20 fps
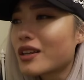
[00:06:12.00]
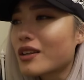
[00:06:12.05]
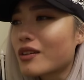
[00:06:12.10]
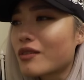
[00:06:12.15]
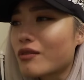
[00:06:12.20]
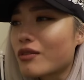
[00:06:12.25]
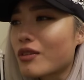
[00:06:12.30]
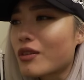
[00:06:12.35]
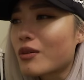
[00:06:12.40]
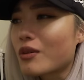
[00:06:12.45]

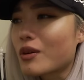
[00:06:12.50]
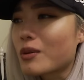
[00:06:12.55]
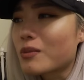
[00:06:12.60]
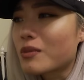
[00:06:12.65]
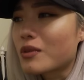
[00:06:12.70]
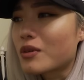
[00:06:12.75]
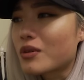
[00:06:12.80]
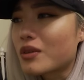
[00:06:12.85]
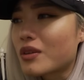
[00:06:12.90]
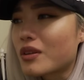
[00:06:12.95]
even though I'm
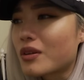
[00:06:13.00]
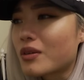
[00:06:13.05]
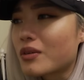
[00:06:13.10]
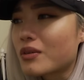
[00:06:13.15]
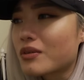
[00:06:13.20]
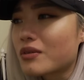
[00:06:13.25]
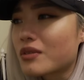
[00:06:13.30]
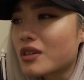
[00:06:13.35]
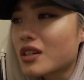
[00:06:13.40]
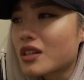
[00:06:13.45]

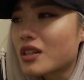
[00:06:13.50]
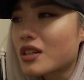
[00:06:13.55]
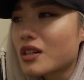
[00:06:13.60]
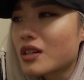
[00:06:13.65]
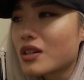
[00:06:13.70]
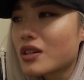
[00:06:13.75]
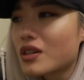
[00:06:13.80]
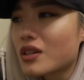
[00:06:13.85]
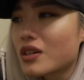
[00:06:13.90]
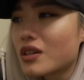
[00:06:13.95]
alone right
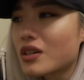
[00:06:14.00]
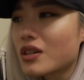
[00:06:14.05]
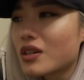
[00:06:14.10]
now.